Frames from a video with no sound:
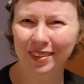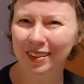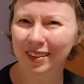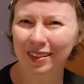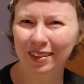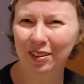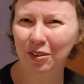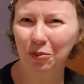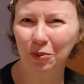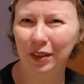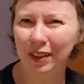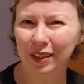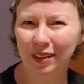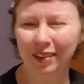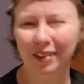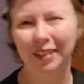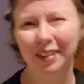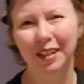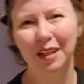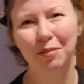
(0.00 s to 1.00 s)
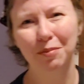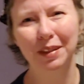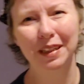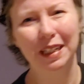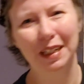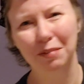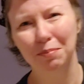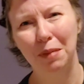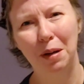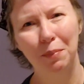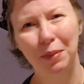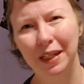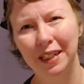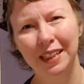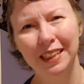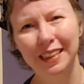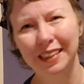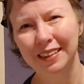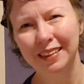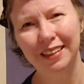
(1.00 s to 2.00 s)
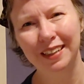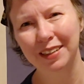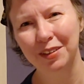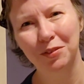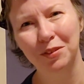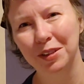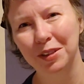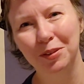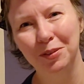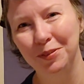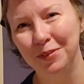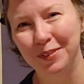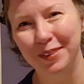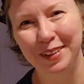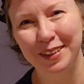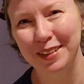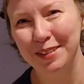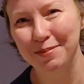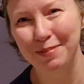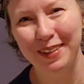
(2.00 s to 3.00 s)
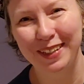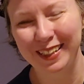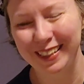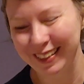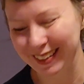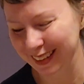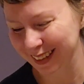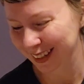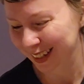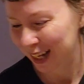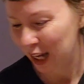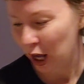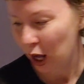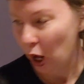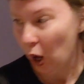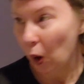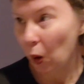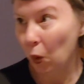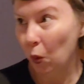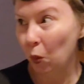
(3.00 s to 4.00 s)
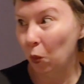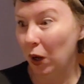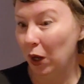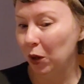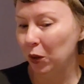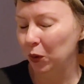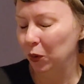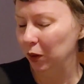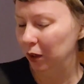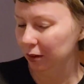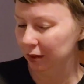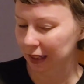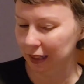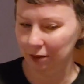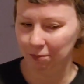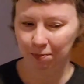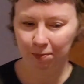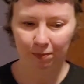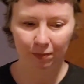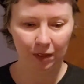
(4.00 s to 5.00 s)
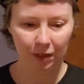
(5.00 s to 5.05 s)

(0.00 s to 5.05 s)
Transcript: It's so weird. I mean, like my belly. I don't know what I mean. Whoa, okay.